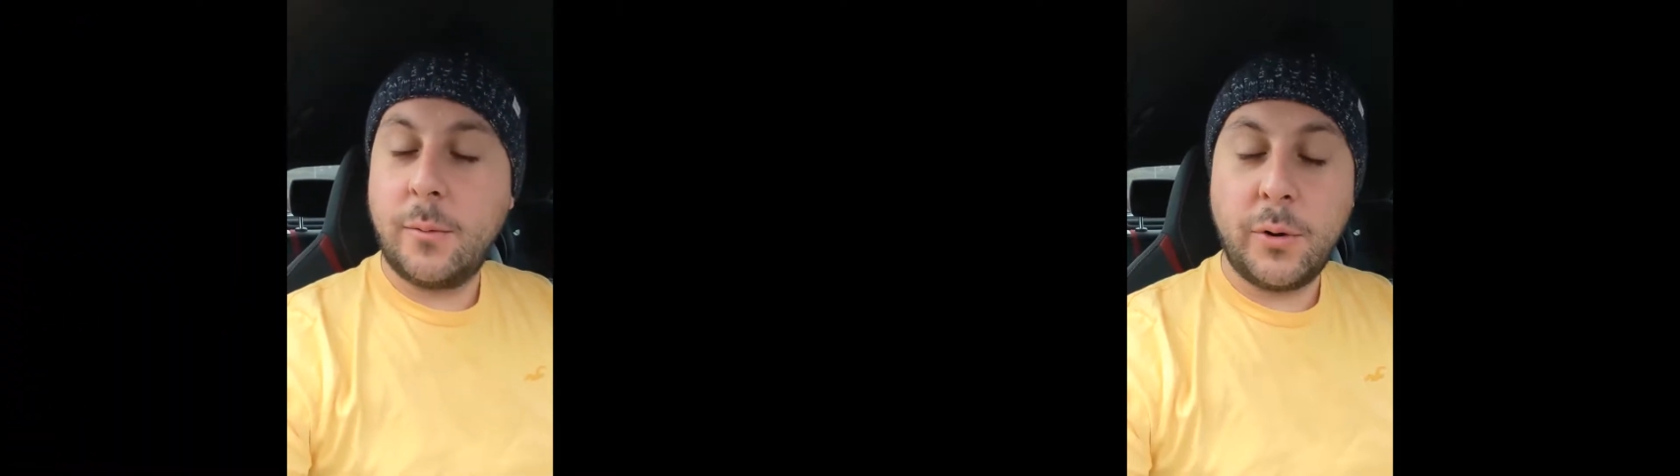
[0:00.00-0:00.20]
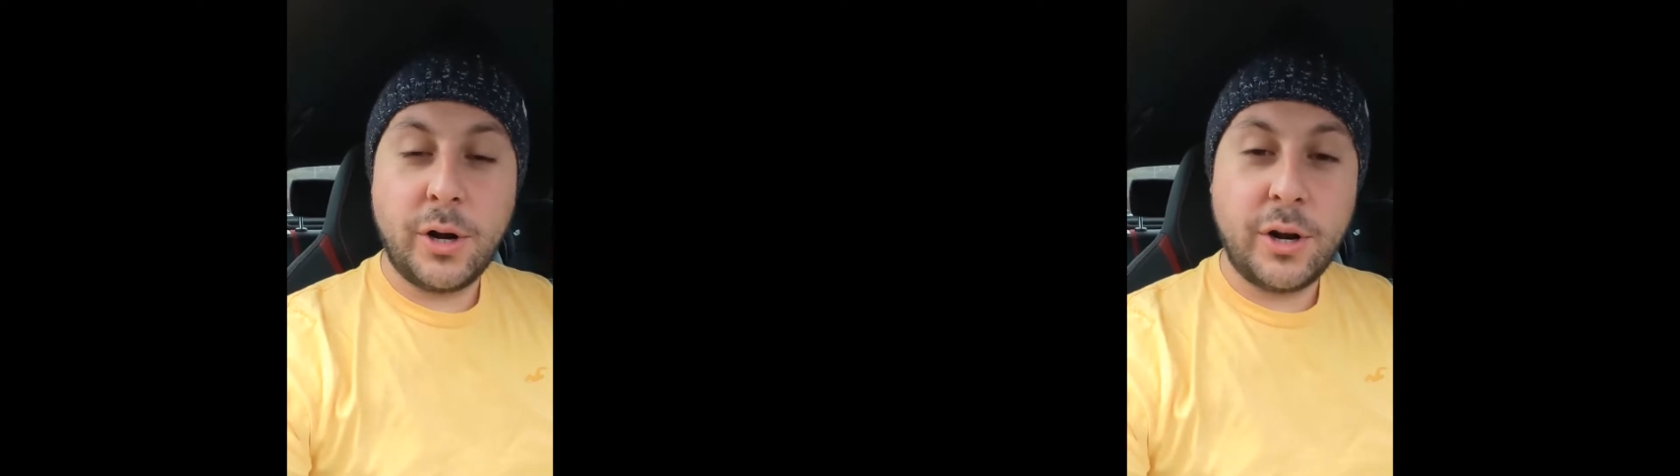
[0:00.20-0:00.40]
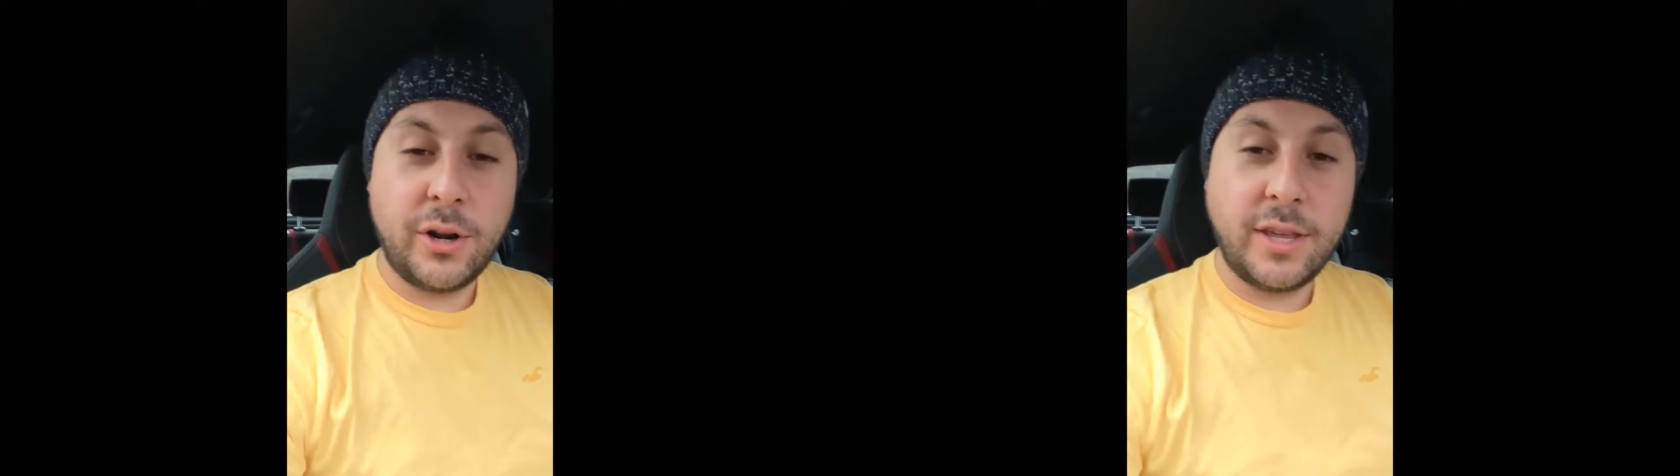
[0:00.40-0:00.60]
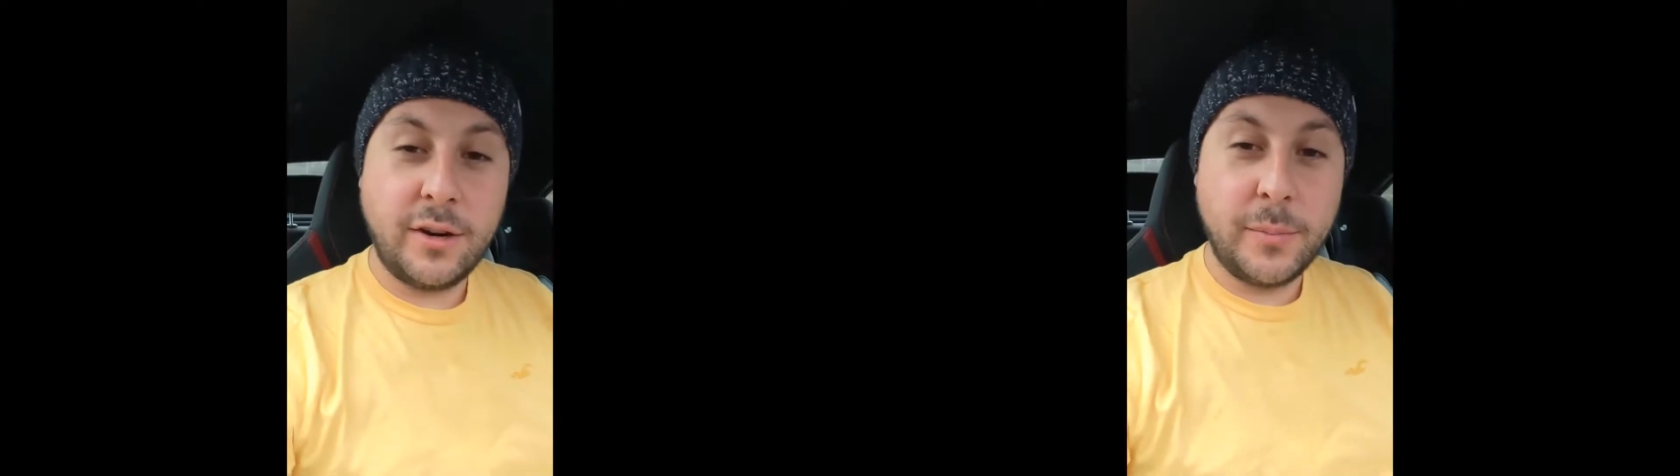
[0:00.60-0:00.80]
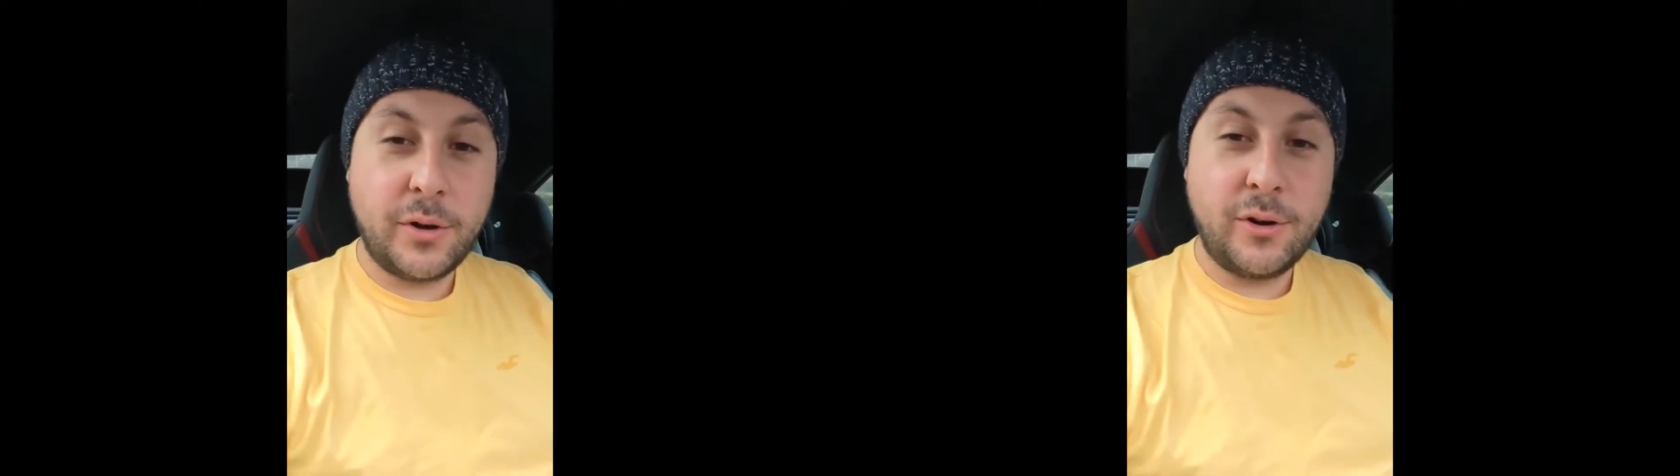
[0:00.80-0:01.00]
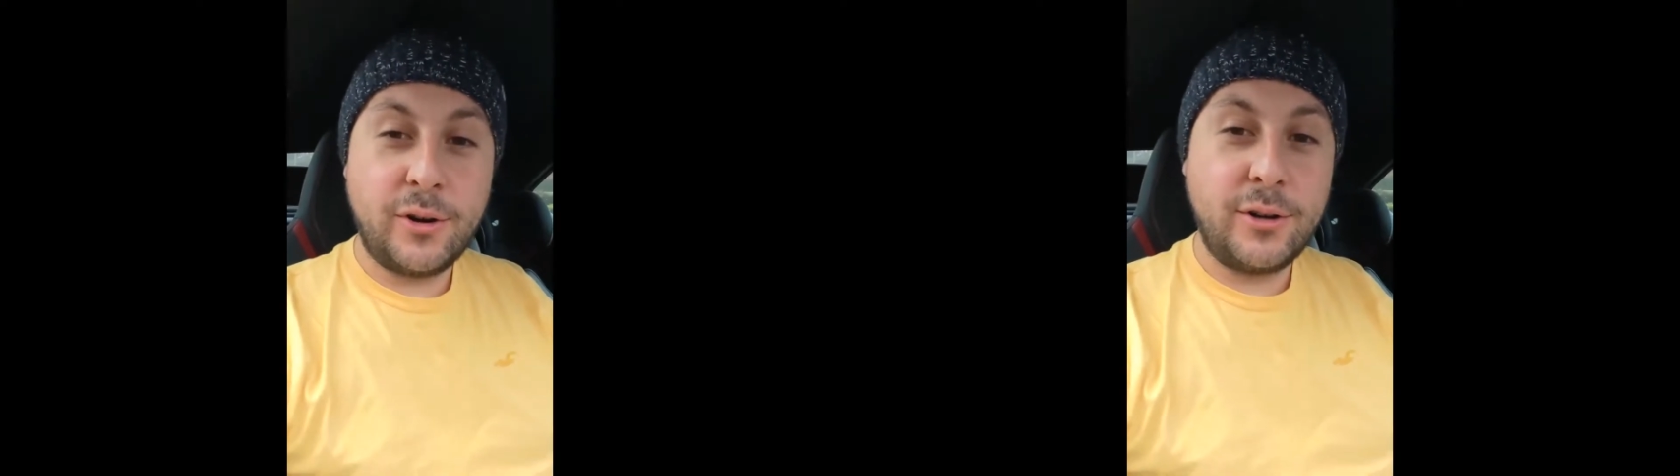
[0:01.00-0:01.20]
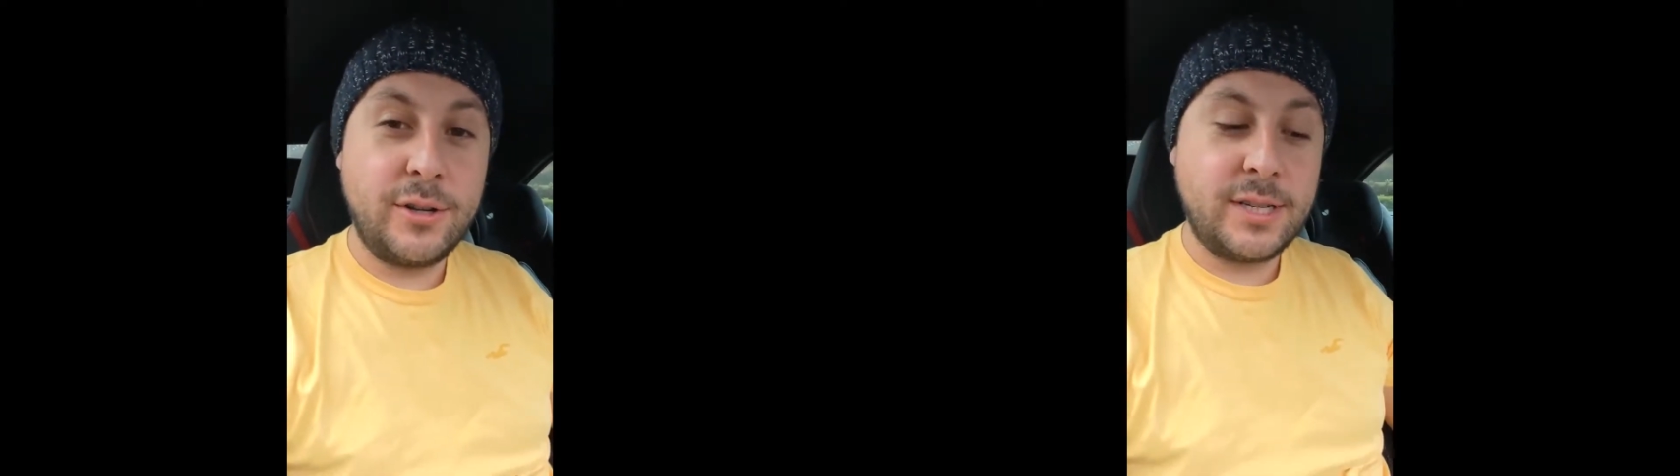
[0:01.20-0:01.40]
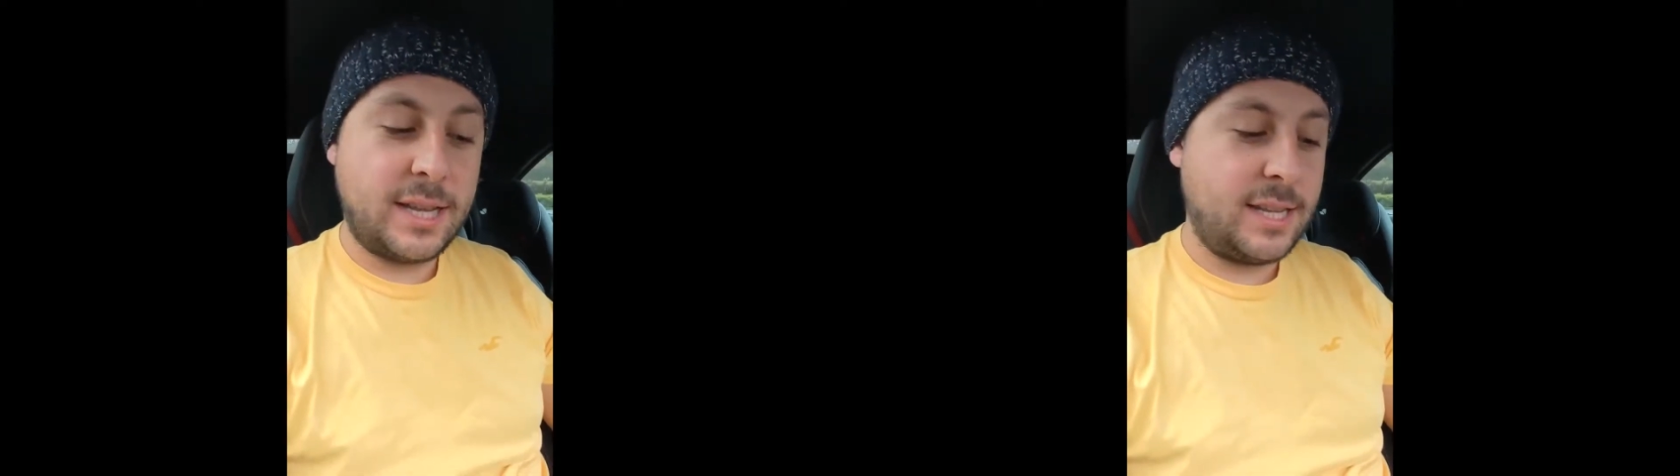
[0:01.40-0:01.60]
We're here
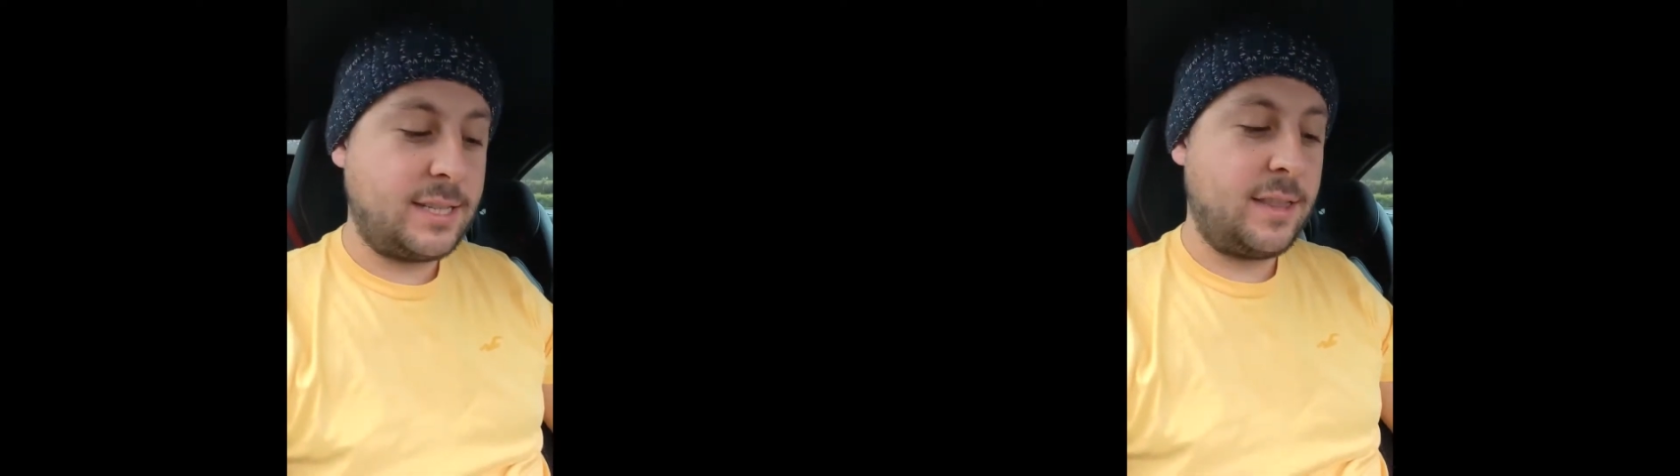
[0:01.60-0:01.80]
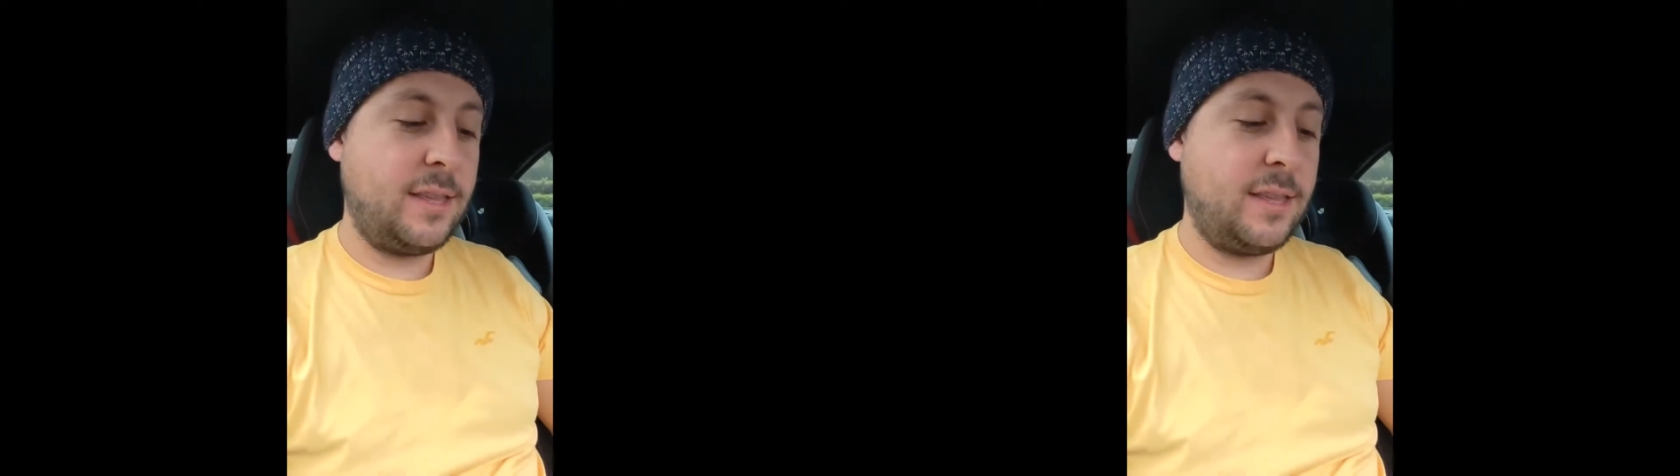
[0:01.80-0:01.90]
because it's